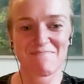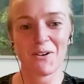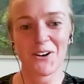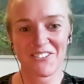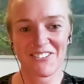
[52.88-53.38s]

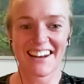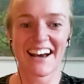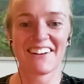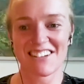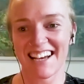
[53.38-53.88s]
more with an
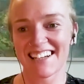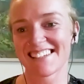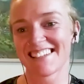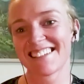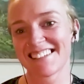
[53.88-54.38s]
Irish
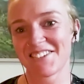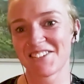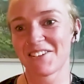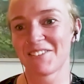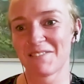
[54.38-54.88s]
accent. It's
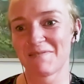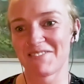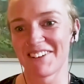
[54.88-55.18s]
also one of